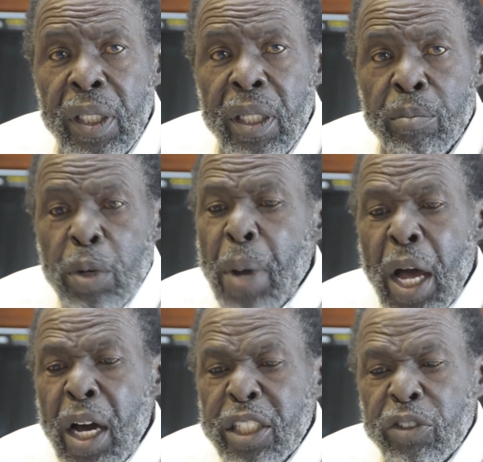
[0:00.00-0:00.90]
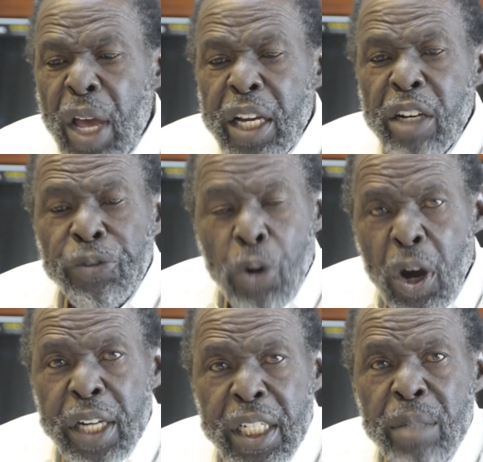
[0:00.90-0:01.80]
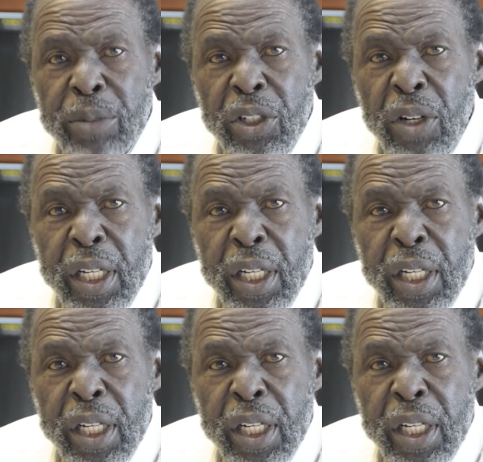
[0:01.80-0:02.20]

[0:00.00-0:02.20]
But by us trying to avoid them doing